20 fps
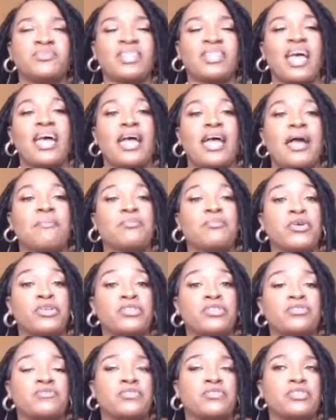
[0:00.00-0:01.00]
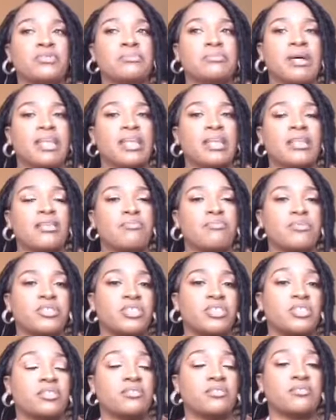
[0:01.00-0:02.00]
I am going to film another
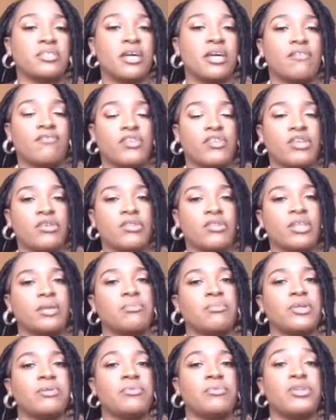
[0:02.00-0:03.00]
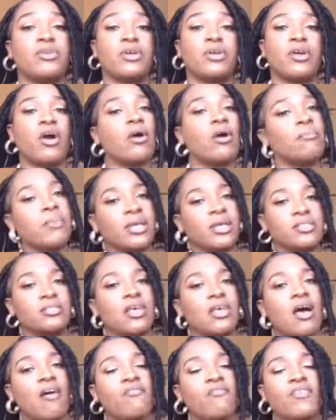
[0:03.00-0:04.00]
protective style video that I'm going to be doing on
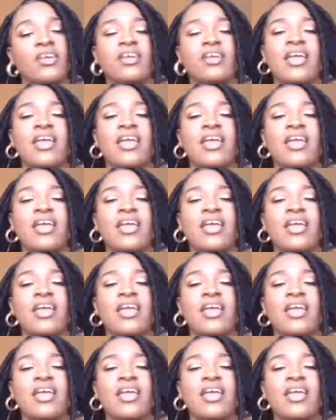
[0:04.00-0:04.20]
myself.